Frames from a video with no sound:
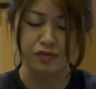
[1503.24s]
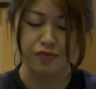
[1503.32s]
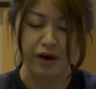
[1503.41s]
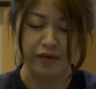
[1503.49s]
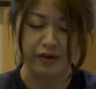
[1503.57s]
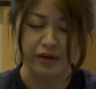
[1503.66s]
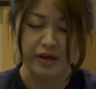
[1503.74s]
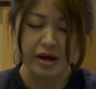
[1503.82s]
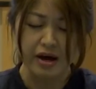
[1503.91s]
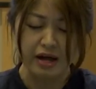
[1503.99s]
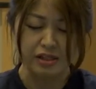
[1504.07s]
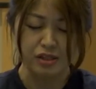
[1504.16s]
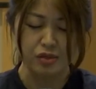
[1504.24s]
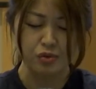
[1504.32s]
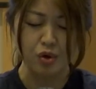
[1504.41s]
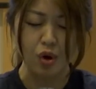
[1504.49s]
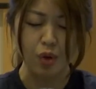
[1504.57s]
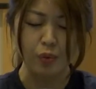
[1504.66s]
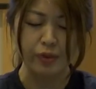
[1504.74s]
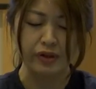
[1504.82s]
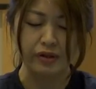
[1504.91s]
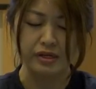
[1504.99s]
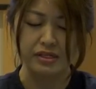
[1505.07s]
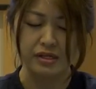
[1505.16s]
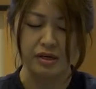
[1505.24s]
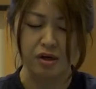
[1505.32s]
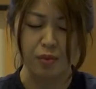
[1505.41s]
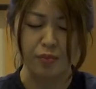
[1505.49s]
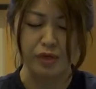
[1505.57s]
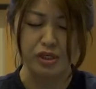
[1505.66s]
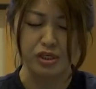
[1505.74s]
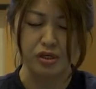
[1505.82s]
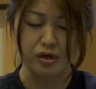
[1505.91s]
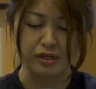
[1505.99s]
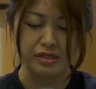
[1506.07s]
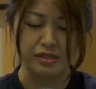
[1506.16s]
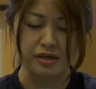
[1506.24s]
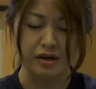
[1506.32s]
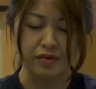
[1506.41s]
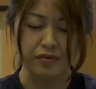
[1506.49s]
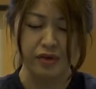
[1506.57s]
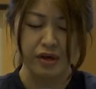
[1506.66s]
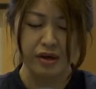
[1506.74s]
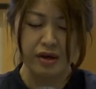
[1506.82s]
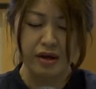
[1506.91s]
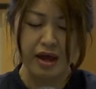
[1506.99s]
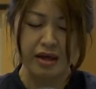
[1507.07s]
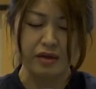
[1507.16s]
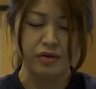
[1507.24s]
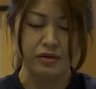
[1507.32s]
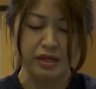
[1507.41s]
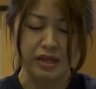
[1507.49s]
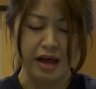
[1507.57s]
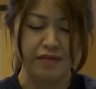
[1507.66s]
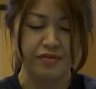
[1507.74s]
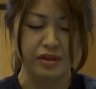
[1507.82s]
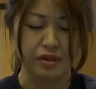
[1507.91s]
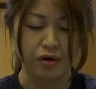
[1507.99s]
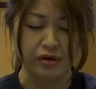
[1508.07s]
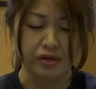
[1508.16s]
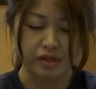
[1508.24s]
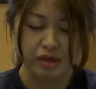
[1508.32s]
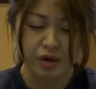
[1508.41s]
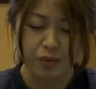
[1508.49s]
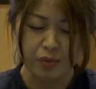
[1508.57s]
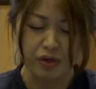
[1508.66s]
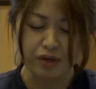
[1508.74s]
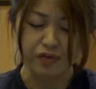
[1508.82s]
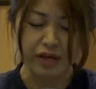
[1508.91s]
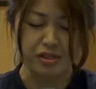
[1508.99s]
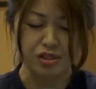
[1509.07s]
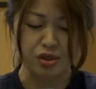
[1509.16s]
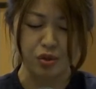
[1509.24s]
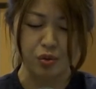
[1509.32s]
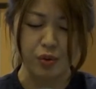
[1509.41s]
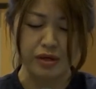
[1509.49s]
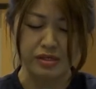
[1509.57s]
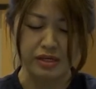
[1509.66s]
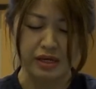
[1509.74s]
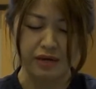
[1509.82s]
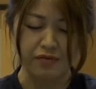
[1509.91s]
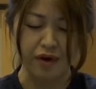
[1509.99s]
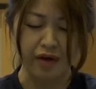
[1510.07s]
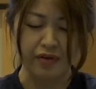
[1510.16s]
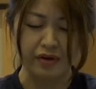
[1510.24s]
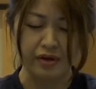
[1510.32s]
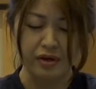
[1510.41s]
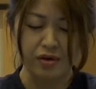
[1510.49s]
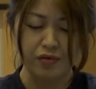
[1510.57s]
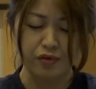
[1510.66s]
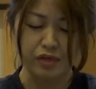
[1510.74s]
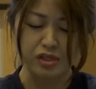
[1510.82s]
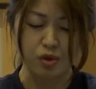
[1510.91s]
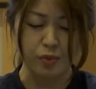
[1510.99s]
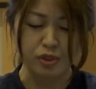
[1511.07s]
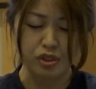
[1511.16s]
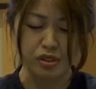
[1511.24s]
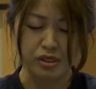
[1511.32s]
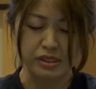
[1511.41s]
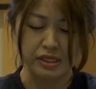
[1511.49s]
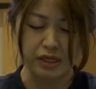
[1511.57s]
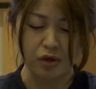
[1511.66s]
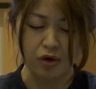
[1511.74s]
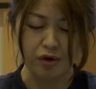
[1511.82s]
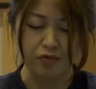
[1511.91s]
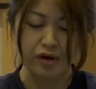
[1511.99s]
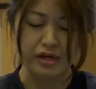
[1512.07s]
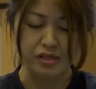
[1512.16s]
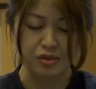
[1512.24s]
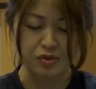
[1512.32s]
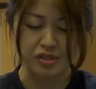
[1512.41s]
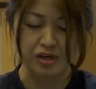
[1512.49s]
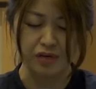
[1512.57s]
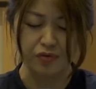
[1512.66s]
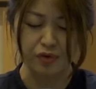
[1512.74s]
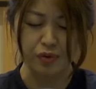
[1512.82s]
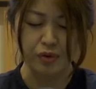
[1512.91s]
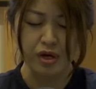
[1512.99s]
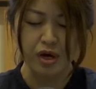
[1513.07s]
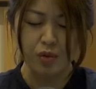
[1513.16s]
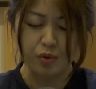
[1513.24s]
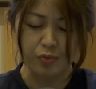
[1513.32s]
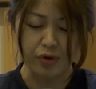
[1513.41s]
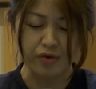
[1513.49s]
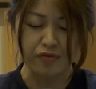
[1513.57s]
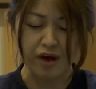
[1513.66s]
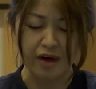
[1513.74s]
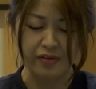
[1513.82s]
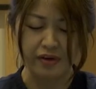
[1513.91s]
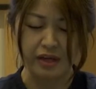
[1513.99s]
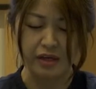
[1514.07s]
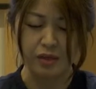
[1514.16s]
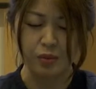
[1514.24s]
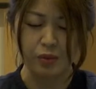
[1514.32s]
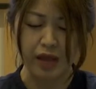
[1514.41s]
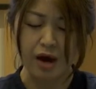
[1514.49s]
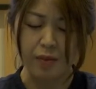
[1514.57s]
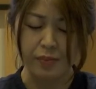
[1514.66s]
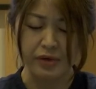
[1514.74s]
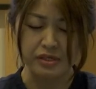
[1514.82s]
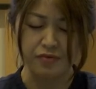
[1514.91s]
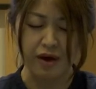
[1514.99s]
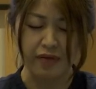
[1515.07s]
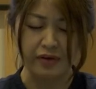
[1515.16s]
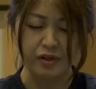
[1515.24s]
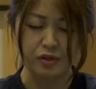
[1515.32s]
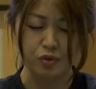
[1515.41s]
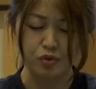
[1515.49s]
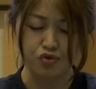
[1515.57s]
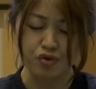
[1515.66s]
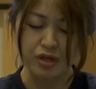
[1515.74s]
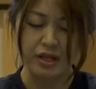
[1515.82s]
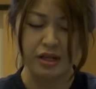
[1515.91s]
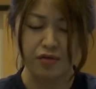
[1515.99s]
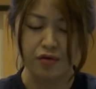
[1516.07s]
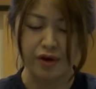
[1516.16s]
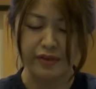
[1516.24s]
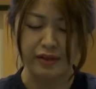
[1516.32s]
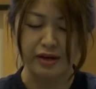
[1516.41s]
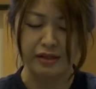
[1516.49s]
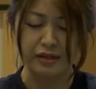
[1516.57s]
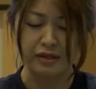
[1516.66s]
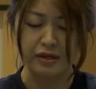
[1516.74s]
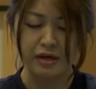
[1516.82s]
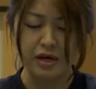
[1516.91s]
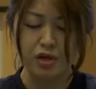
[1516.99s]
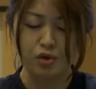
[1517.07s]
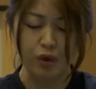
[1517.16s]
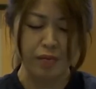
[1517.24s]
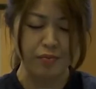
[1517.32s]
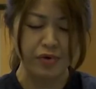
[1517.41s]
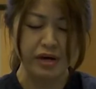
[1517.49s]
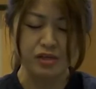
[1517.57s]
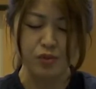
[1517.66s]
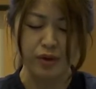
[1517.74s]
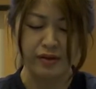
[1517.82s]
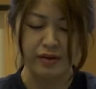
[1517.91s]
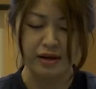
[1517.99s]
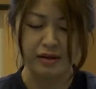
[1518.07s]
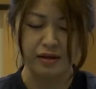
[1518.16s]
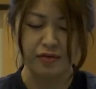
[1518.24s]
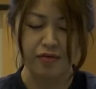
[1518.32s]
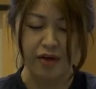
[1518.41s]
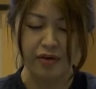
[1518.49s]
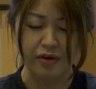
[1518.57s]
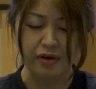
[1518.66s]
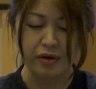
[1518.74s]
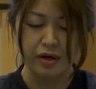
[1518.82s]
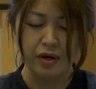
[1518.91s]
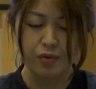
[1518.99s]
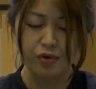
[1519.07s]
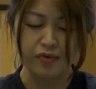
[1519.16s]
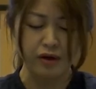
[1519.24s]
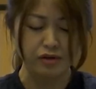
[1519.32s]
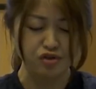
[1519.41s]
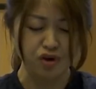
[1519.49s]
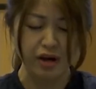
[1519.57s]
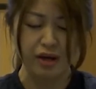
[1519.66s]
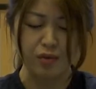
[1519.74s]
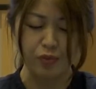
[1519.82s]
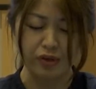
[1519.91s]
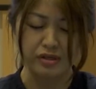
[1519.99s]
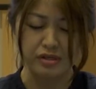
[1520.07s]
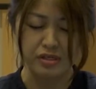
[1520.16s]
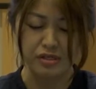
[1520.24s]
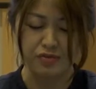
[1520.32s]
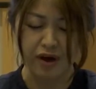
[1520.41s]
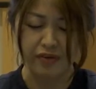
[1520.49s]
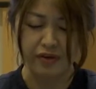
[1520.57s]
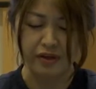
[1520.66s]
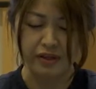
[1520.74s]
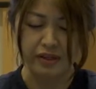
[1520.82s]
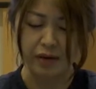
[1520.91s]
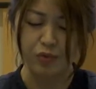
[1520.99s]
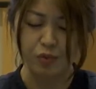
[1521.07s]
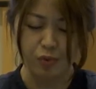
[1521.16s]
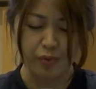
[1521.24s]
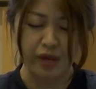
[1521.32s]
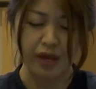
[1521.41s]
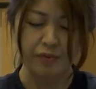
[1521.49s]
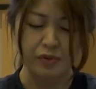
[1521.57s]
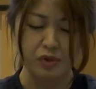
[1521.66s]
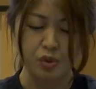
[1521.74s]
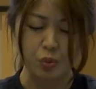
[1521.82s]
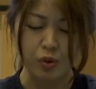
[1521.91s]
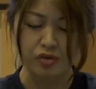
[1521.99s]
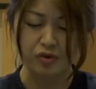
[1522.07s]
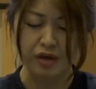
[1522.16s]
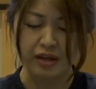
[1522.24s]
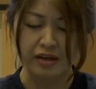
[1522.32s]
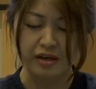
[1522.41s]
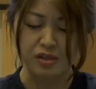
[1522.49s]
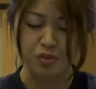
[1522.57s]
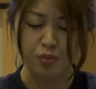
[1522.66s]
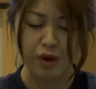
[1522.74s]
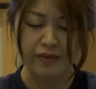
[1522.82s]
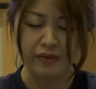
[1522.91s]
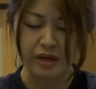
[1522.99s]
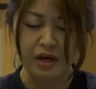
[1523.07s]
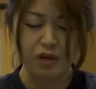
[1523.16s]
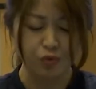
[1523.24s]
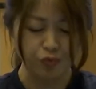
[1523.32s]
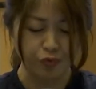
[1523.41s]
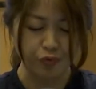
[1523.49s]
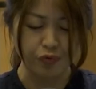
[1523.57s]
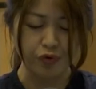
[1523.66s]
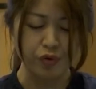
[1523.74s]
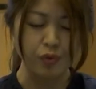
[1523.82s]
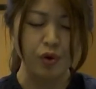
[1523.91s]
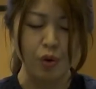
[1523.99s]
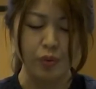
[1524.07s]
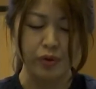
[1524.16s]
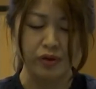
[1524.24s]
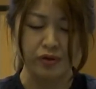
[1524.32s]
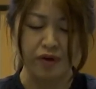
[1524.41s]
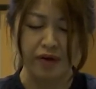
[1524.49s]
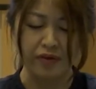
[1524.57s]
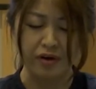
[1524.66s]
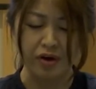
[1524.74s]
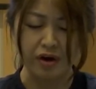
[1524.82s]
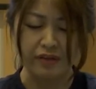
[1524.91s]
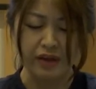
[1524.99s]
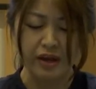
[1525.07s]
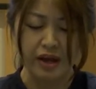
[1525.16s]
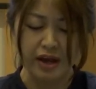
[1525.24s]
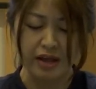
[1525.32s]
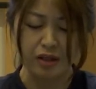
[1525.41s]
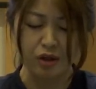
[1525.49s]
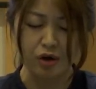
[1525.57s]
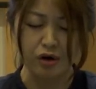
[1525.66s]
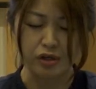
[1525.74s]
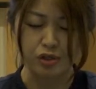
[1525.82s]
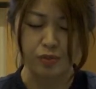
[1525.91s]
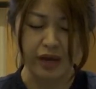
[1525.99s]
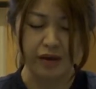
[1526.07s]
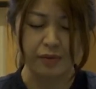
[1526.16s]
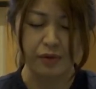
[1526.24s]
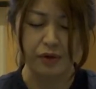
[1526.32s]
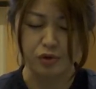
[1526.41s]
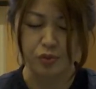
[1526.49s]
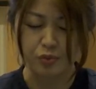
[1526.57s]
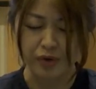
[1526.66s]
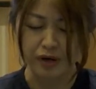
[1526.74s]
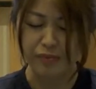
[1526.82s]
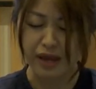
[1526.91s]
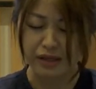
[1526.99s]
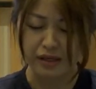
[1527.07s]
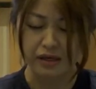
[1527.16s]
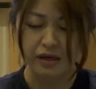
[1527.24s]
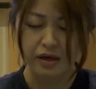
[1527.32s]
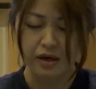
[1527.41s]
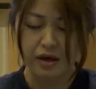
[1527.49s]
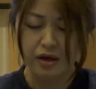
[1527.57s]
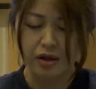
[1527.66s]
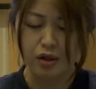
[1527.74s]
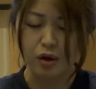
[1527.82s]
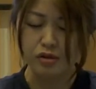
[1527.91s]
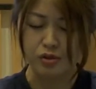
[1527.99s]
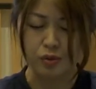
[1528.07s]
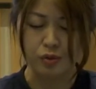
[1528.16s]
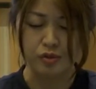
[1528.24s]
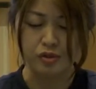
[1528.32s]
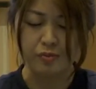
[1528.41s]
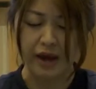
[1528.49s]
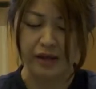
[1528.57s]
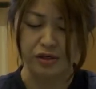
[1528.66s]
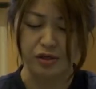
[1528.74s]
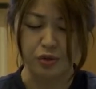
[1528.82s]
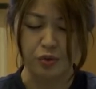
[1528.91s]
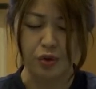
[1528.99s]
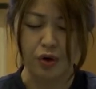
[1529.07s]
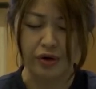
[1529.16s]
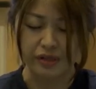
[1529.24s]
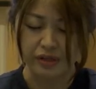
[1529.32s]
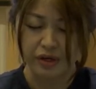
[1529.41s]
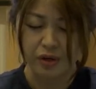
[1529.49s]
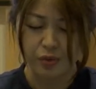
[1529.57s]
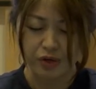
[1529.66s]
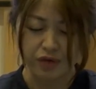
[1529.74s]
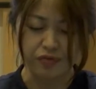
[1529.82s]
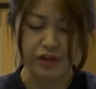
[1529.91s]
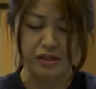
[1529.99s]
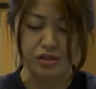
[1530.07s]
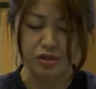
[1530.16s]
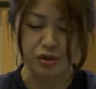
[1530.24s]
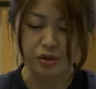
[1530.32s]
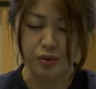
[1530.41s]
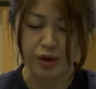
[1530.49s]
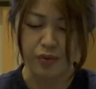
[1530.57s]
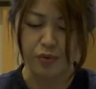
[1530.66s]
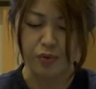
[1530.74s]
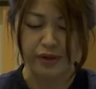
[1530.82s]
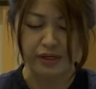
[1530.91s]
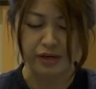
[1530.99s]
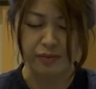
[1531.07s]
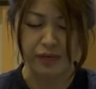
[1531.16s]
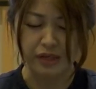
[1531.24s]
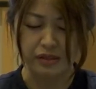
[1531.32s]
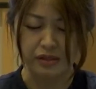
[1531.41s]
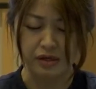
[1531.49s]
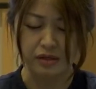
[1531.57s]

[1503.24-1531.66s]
Father, until your will is accomplished on this earth and in heaven, Lord. We give thanks to you once again, Father, for this opportunity, Lord, for us to serve you. We pray, Father, that you will help us, Father, to truly love one another, to embrace one another, Father, with our strength and weaknesses, Father, that we will be able to work together as one, to fulfill your will, Father God, and Lord, to be able to bring many lost souls back to you, Lord. We give thanks to you and we want to commit